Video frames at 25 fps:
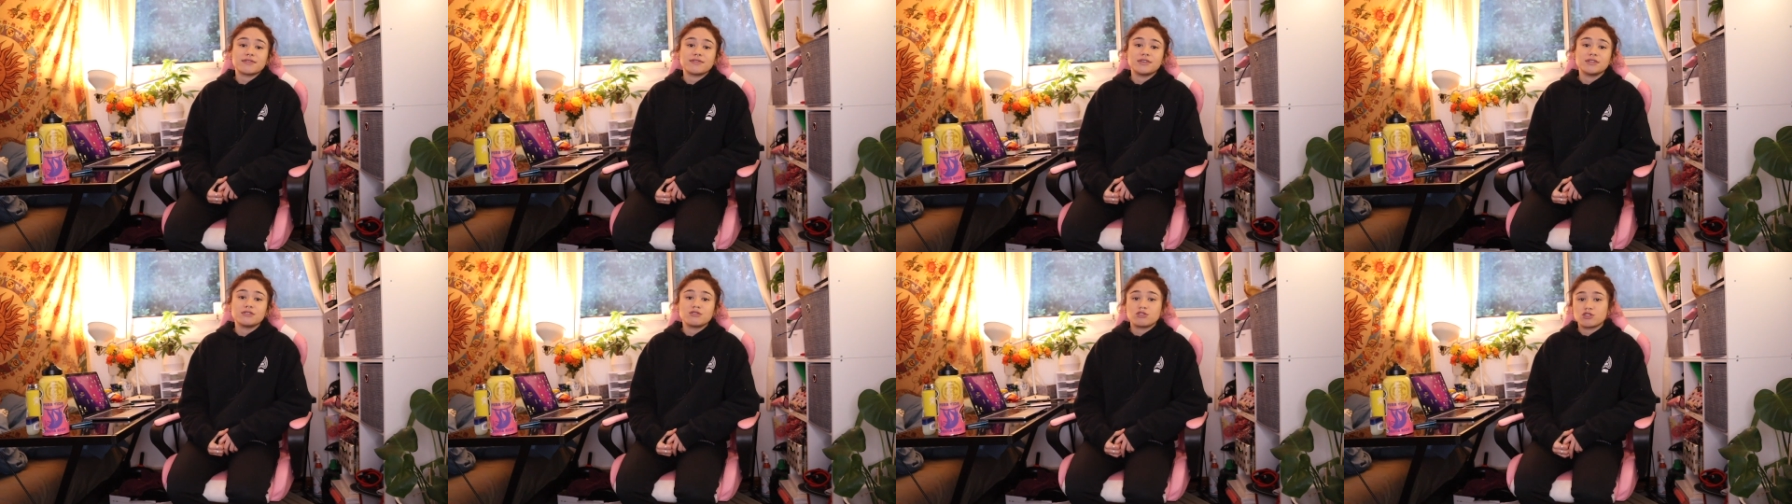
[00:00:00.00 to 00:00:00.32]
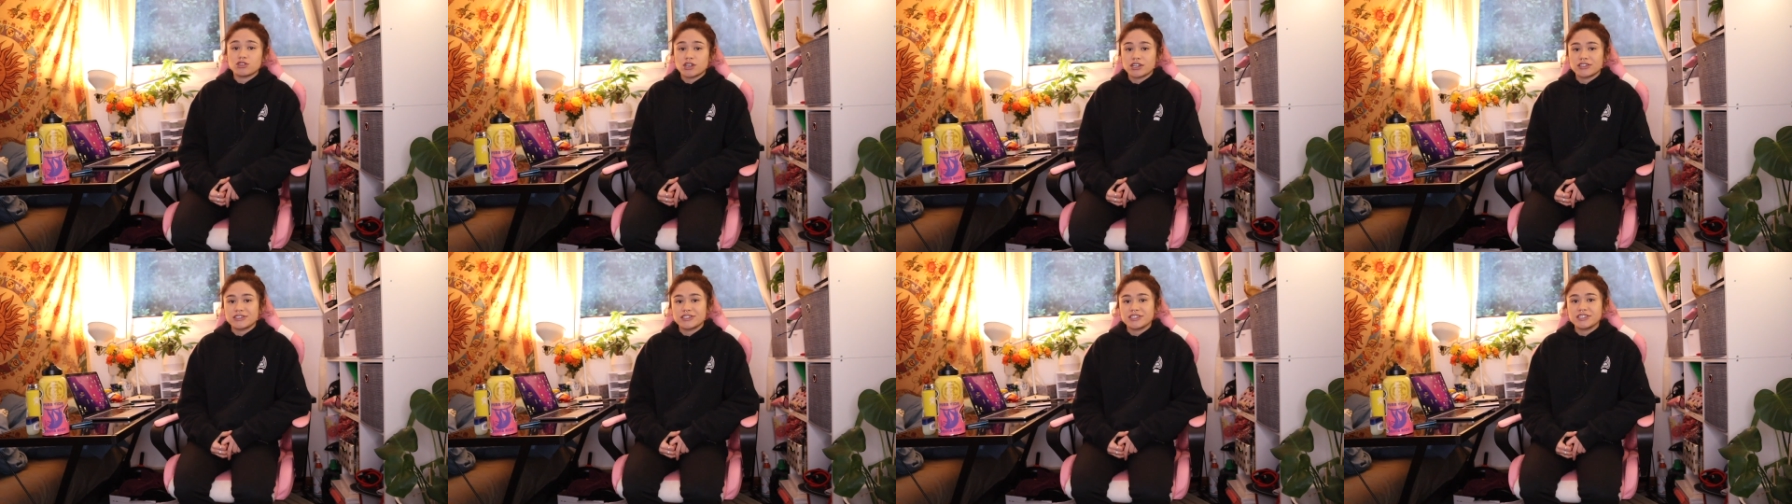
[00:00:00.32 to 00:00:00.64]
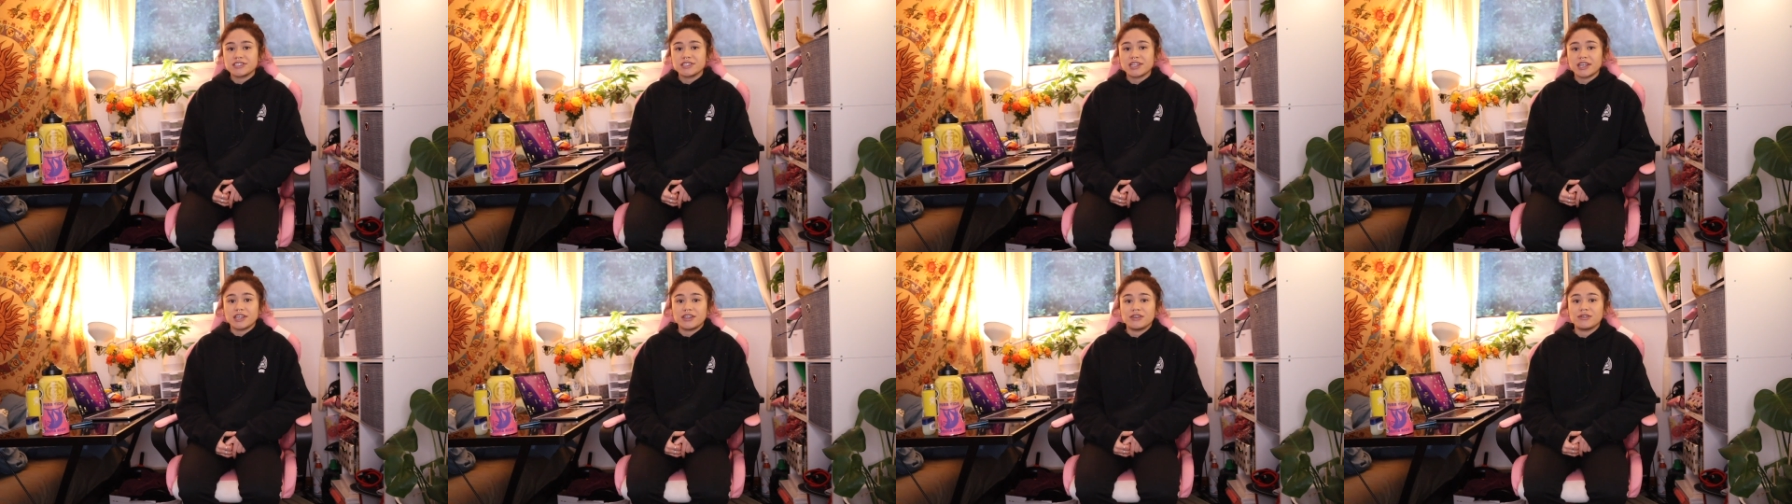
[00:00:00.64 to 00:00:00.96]
few
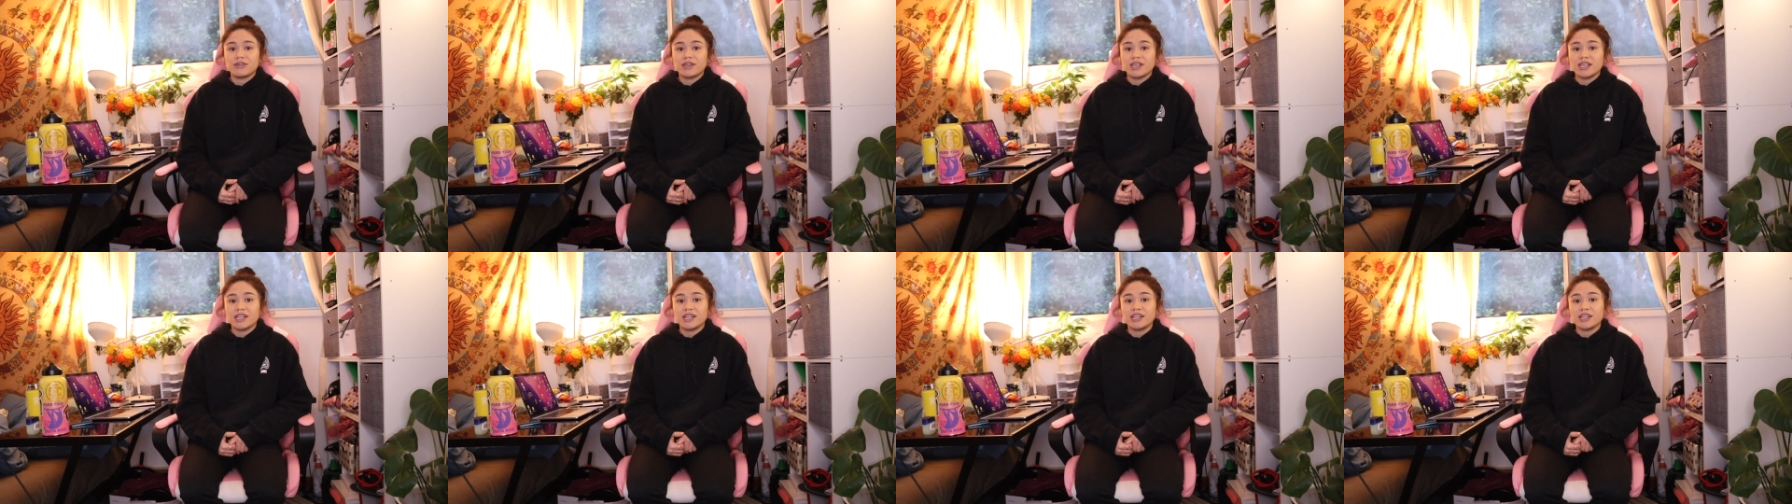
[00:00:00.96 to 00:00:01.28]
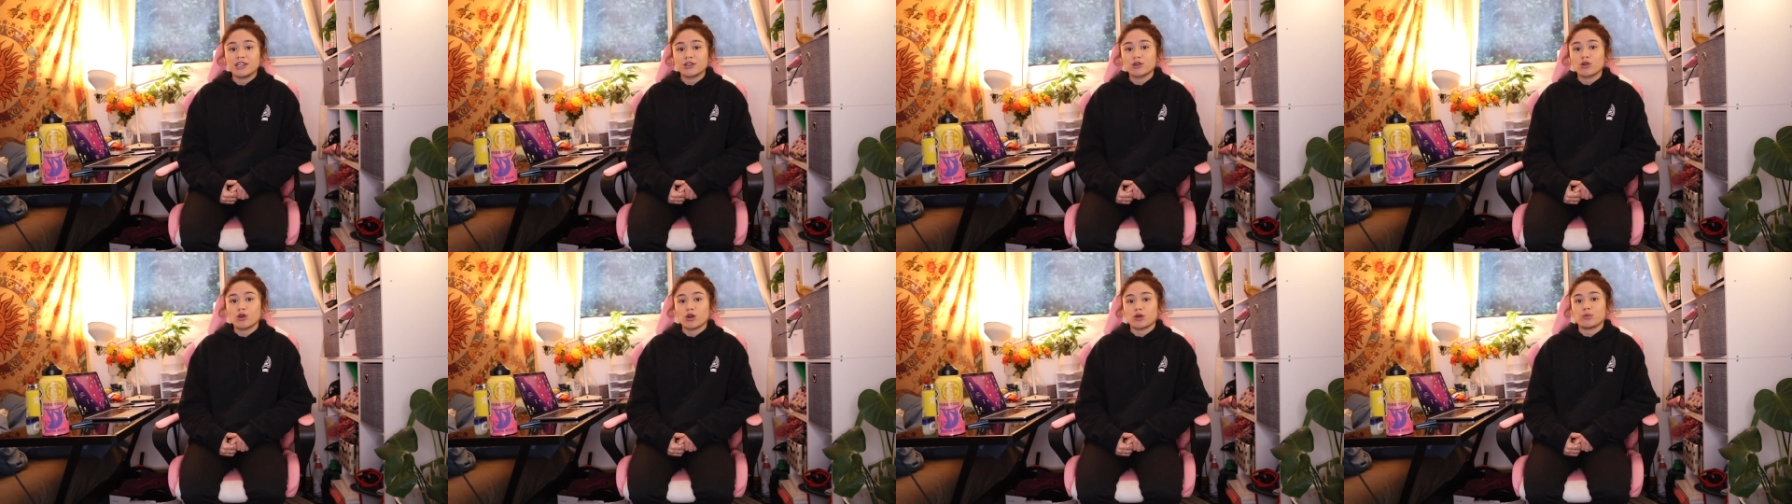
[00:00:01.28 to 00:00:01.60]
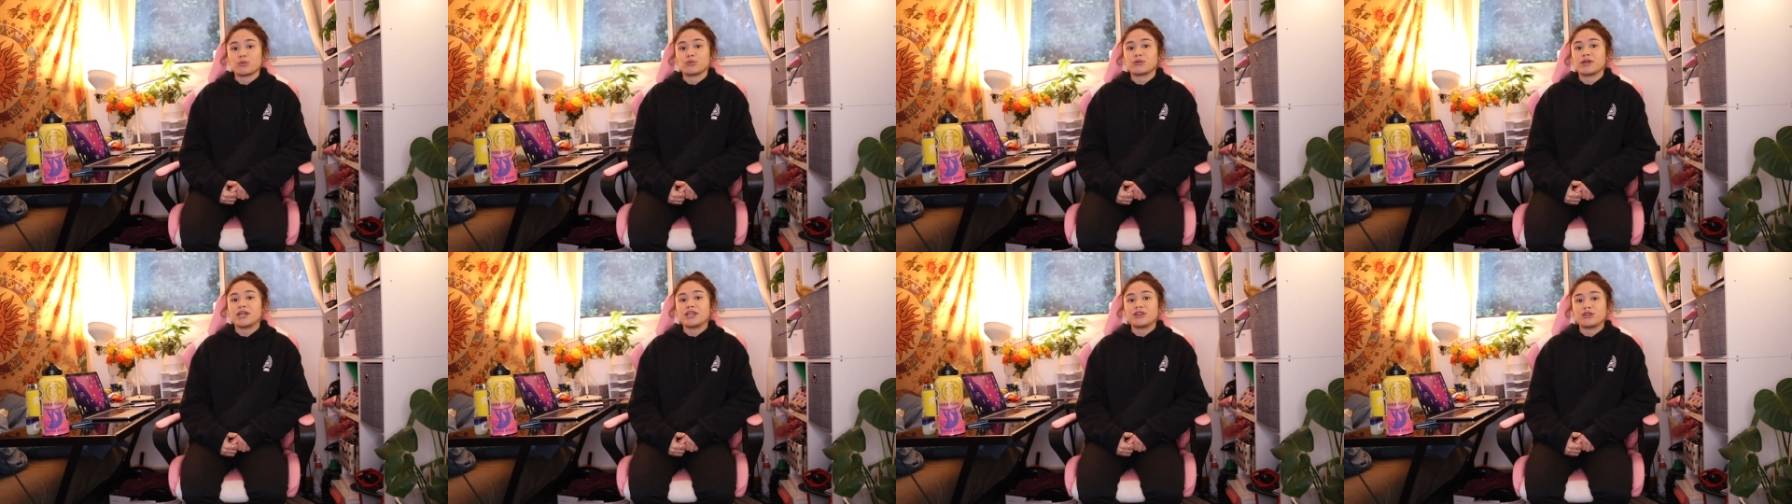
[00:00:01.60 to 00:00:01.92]
stretches that you can
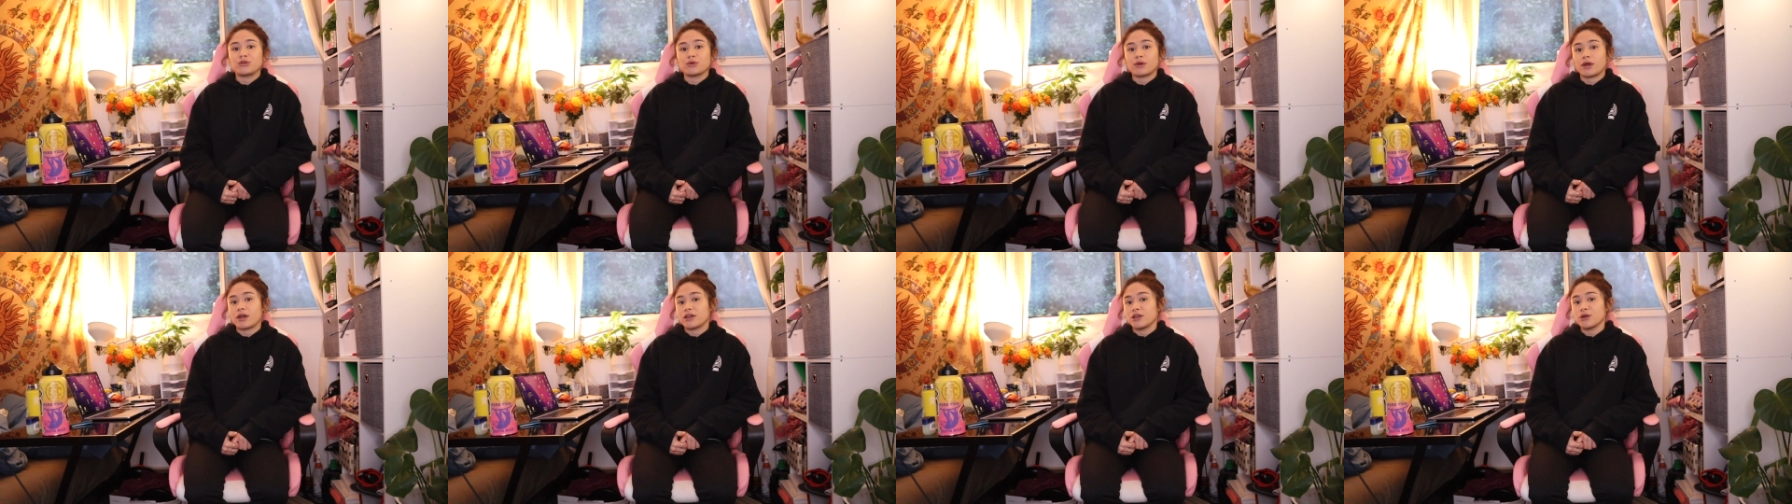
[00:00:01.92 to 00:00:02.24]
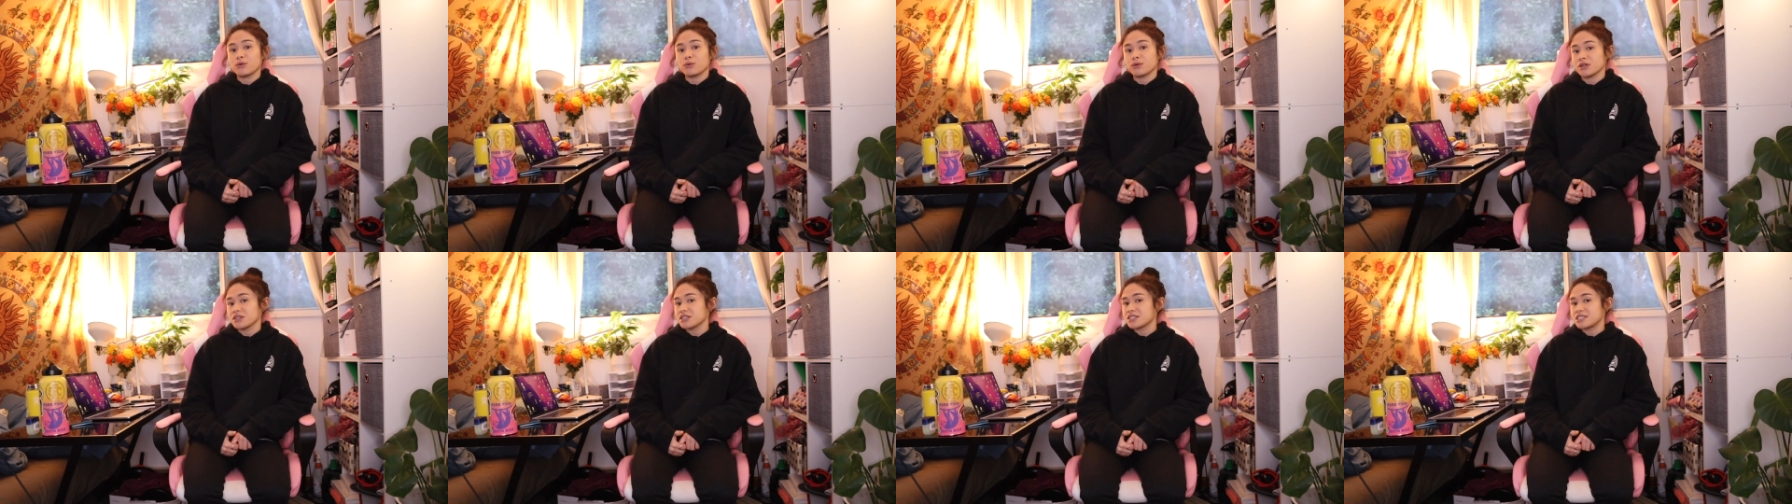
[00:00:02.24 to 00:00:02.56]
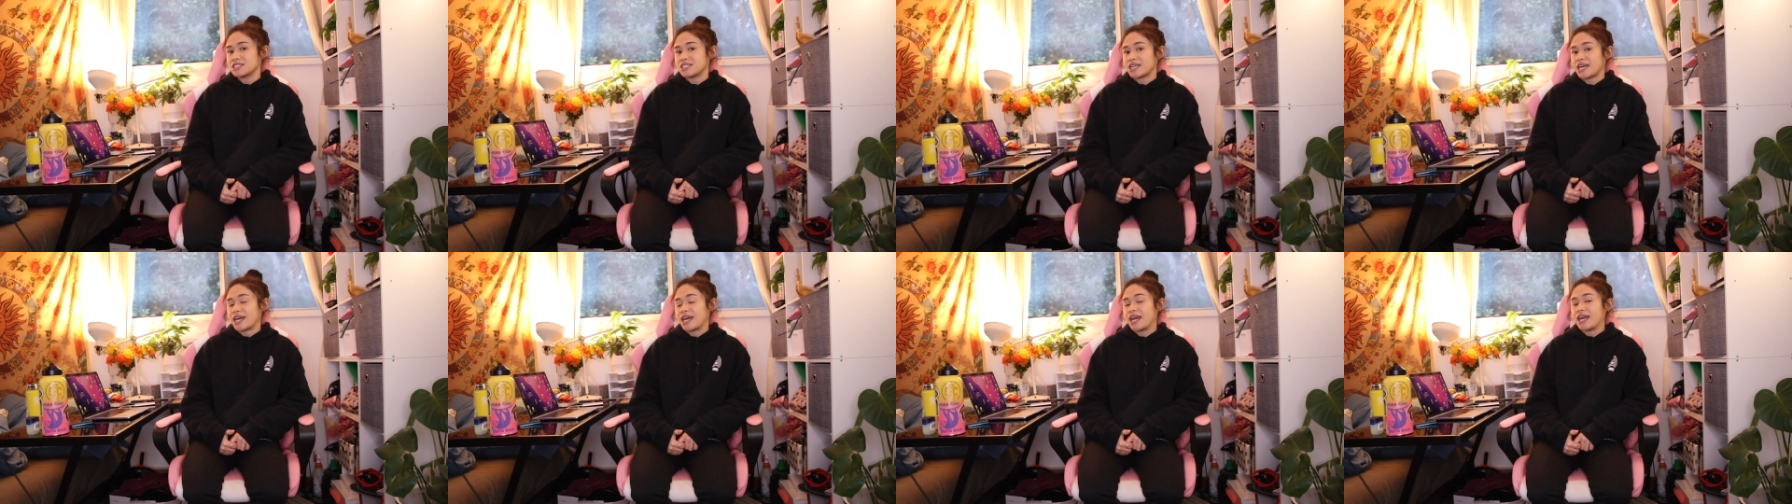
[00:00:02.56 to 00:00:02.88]
incorporate throughout your
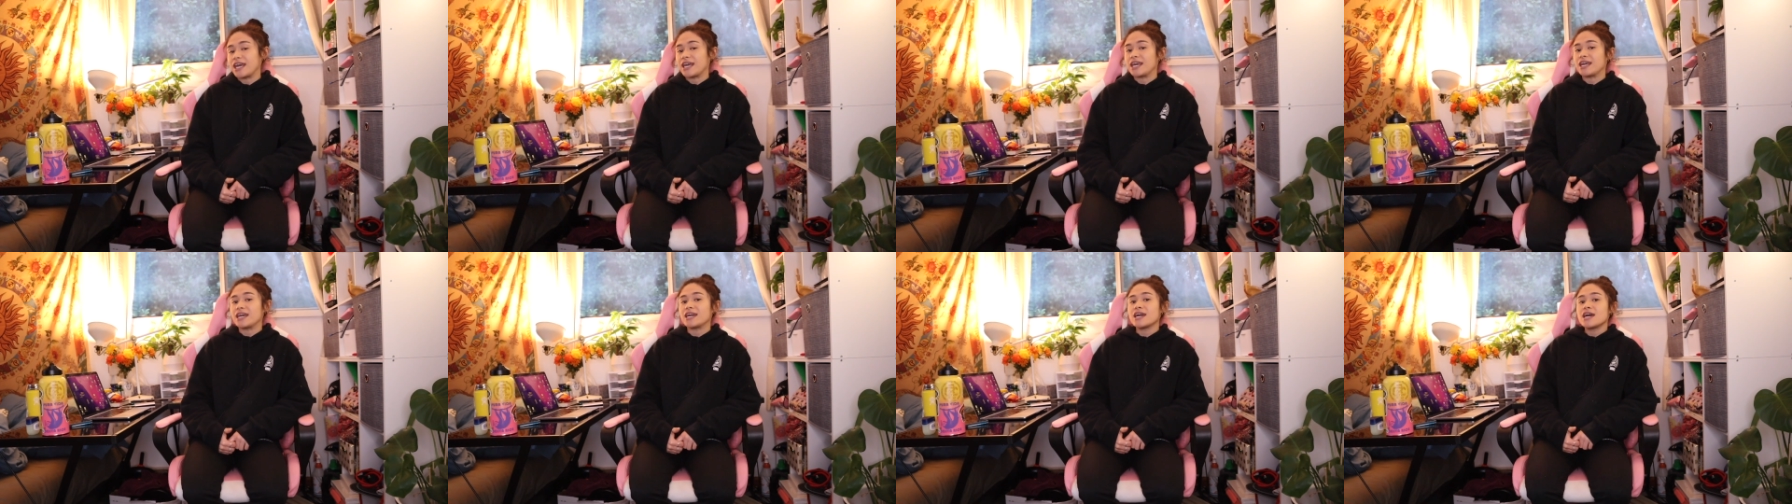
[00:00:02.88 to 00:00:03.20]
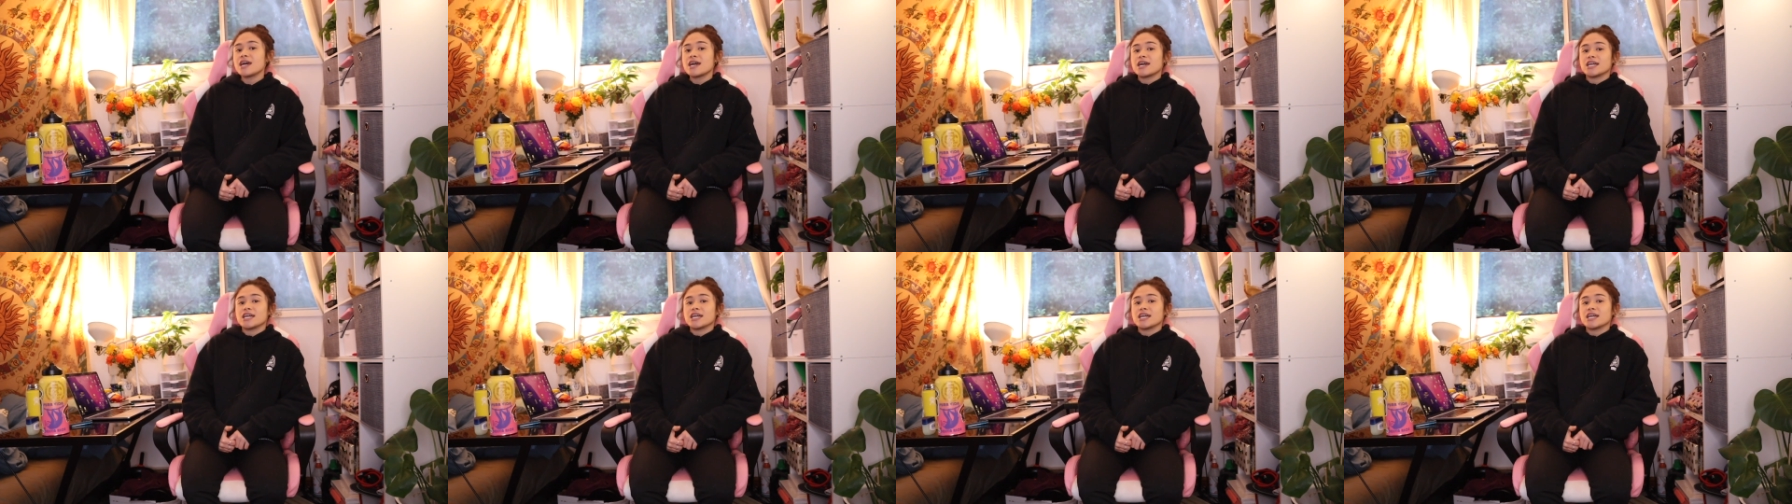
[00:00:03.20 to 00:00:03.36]
workday,